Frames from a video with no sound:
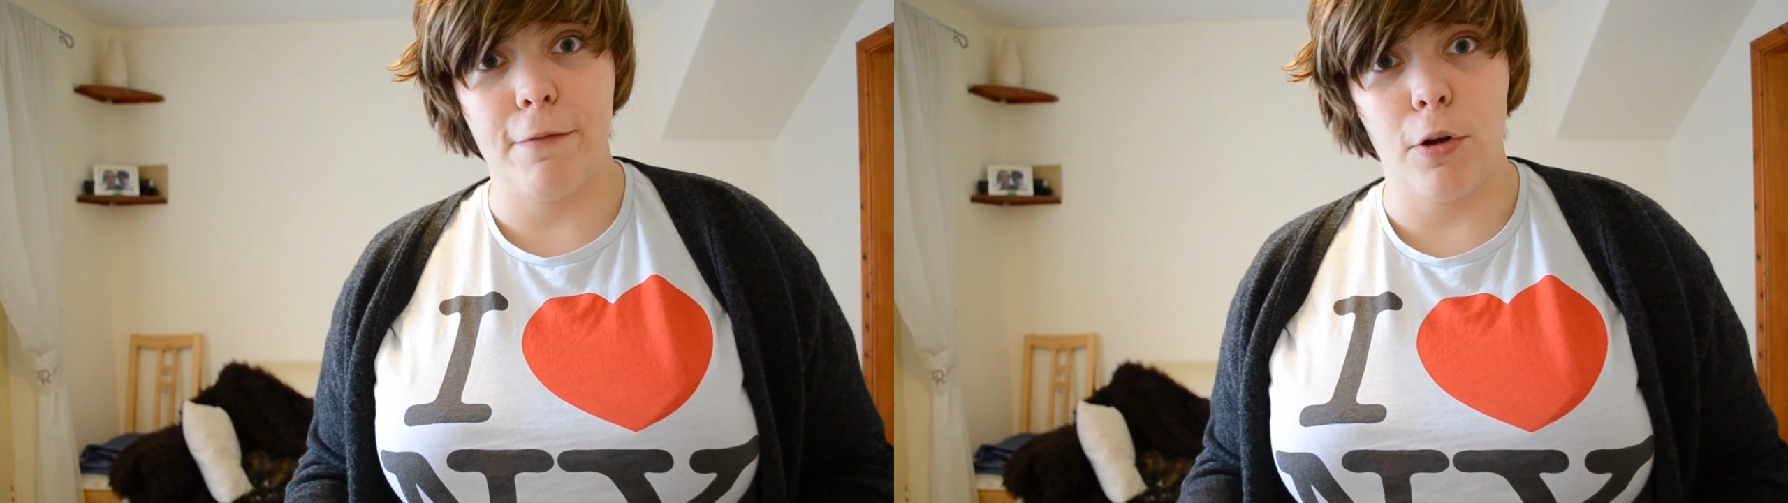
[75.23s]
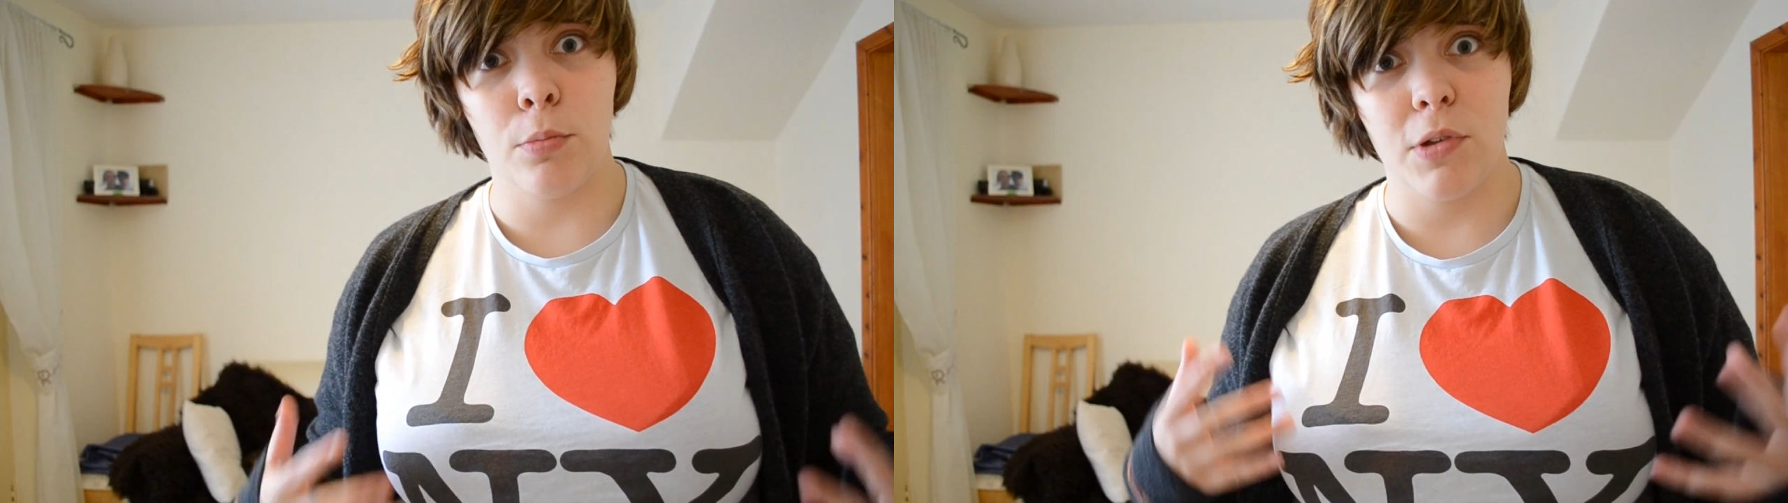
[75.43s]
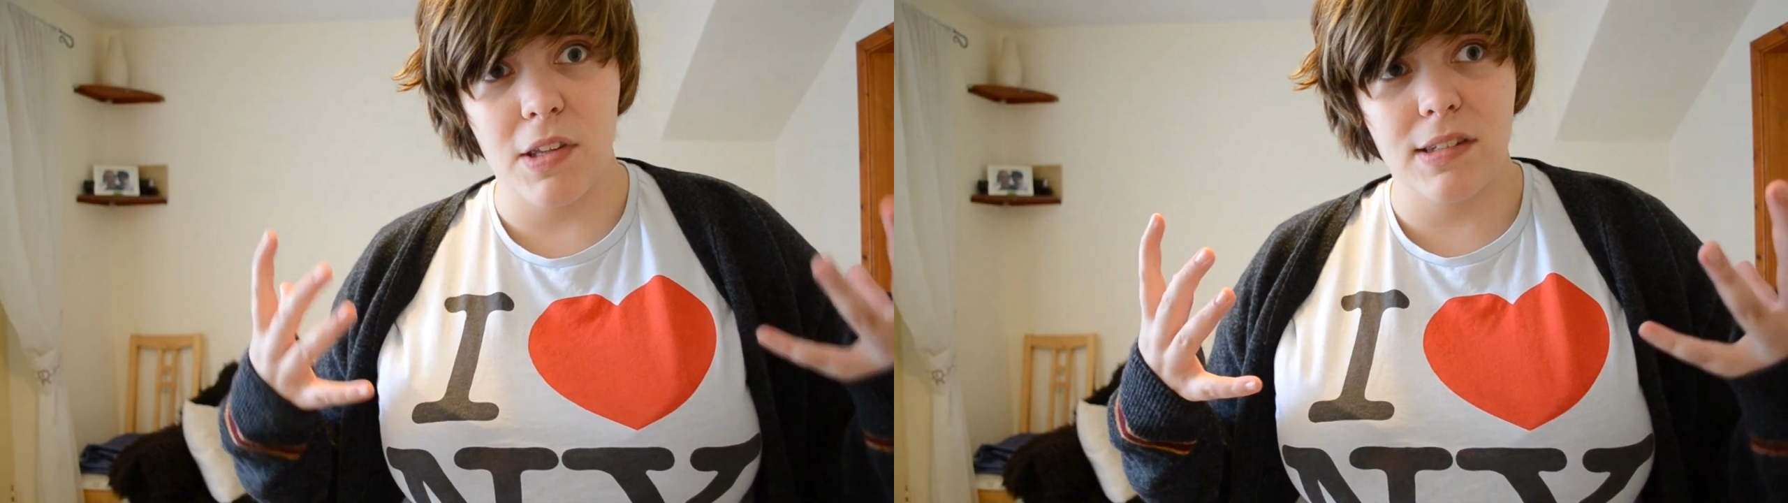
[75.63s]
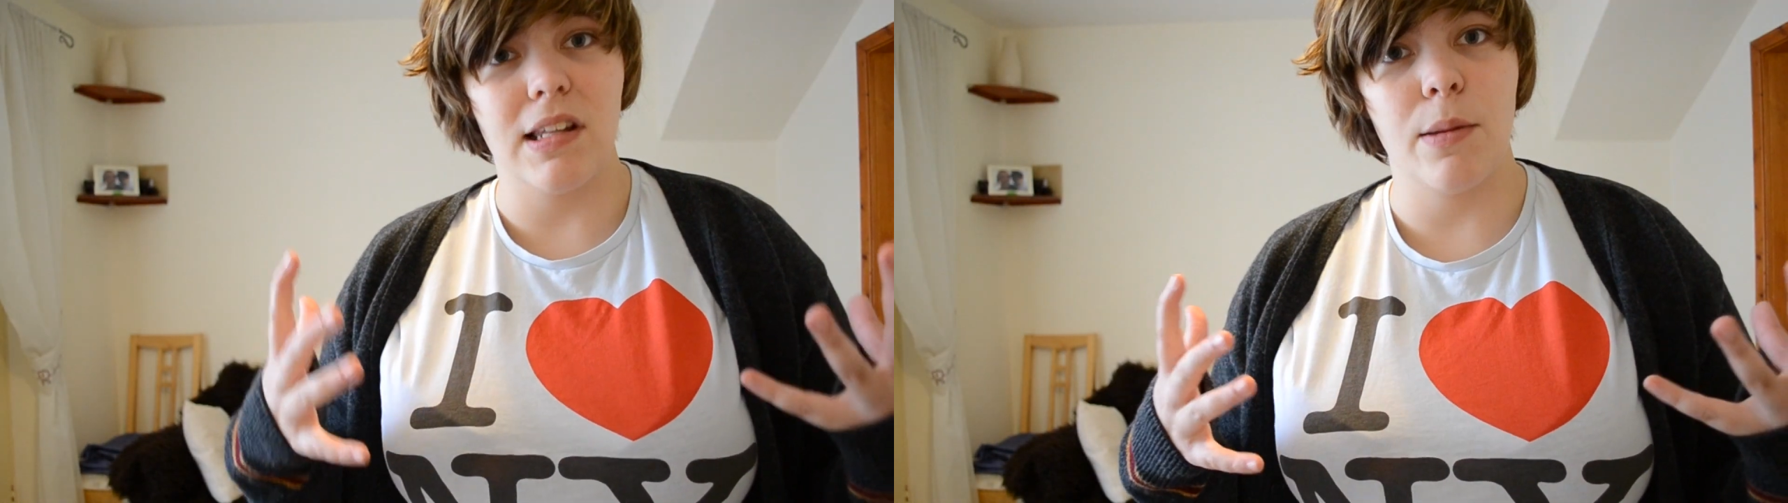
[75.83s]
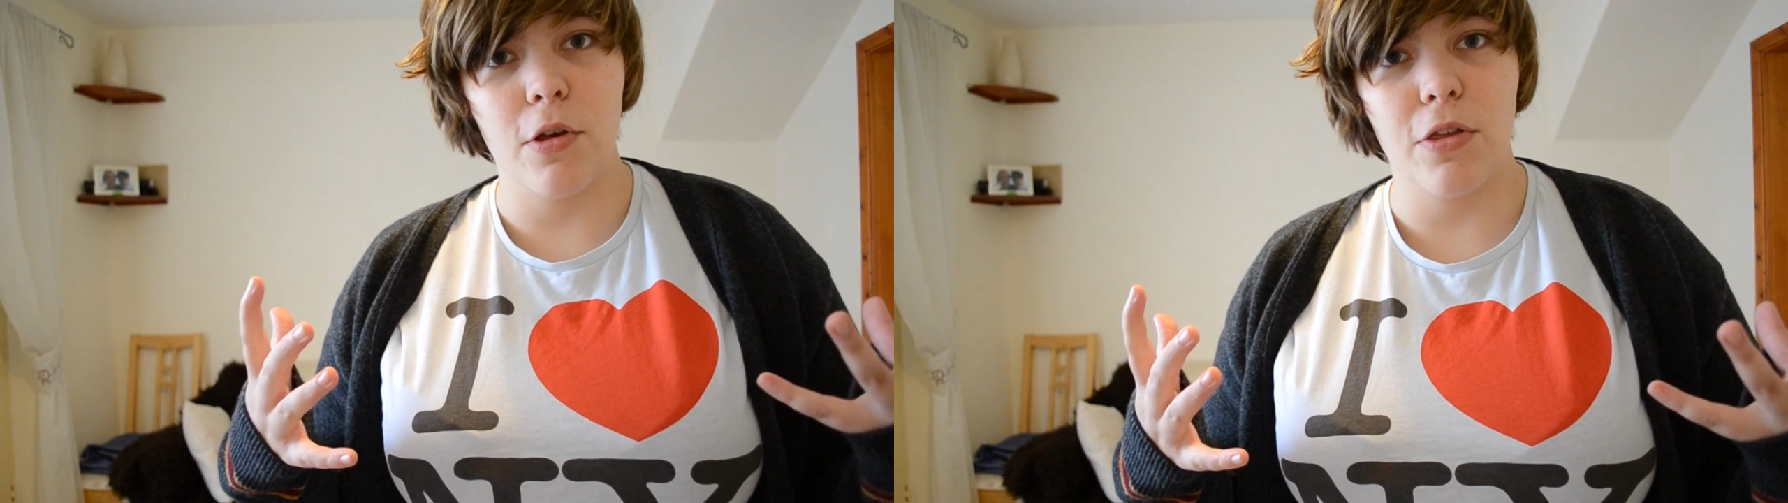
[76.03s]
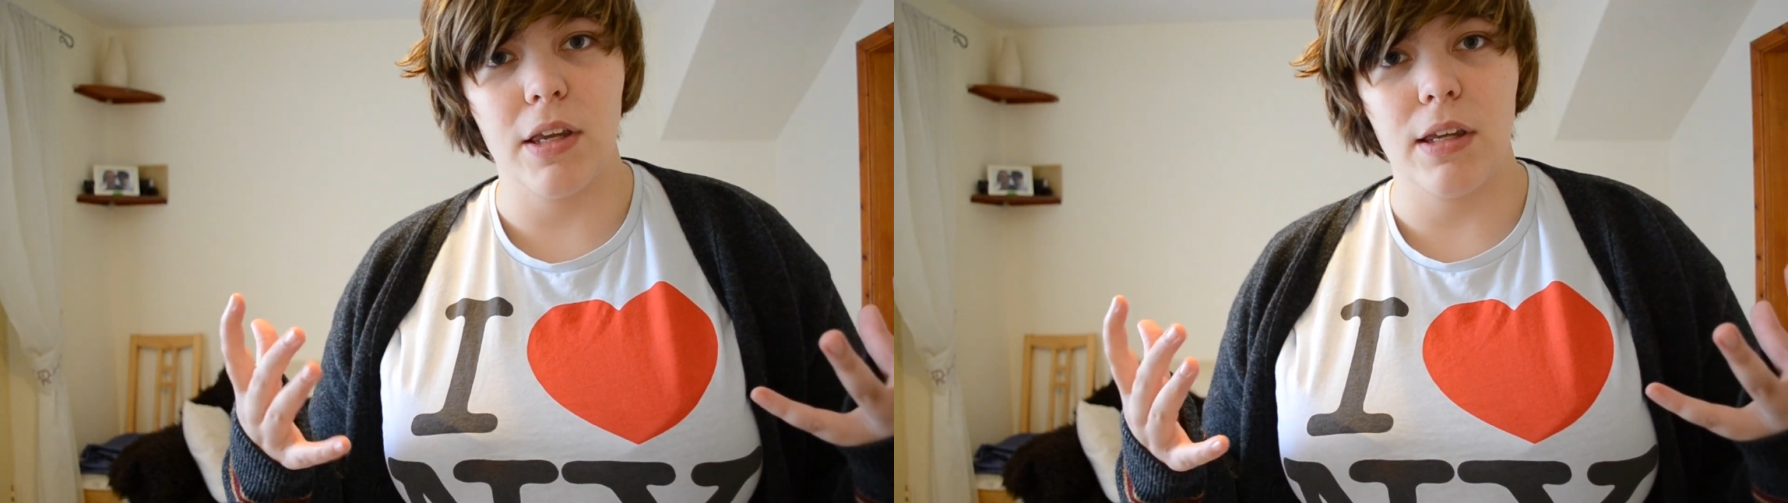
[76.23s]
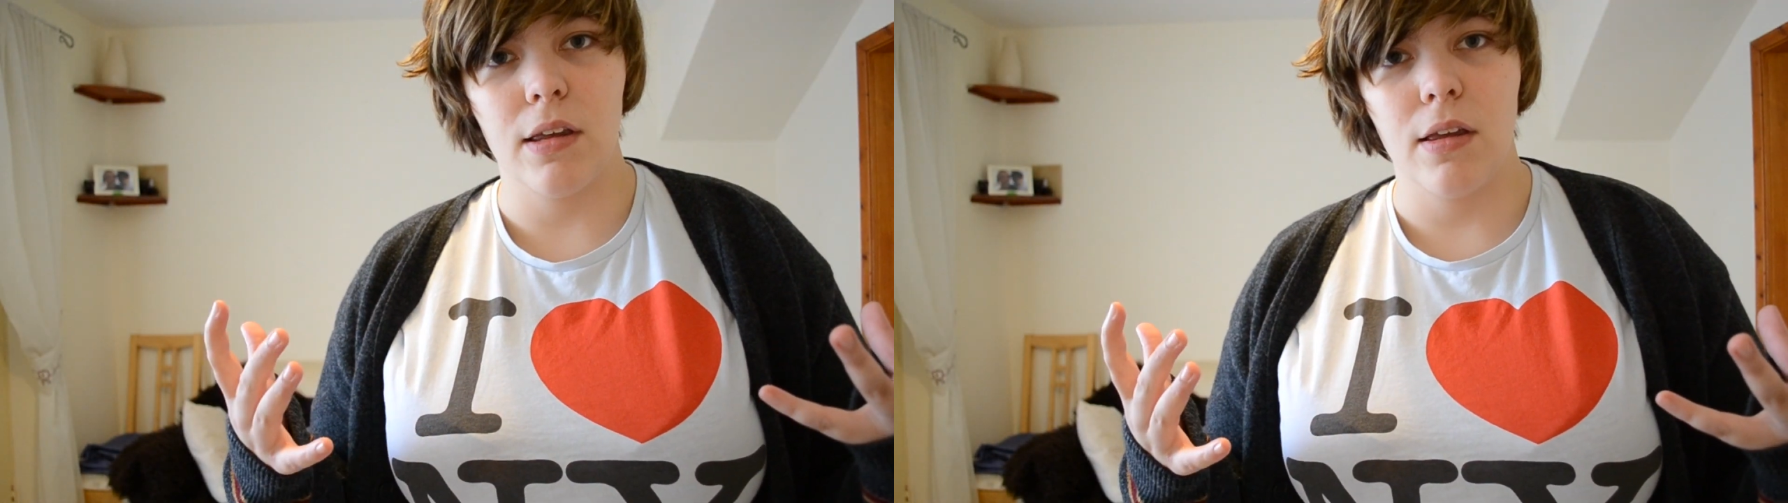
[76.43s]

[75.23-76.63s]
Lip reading: filmed the cinema thing.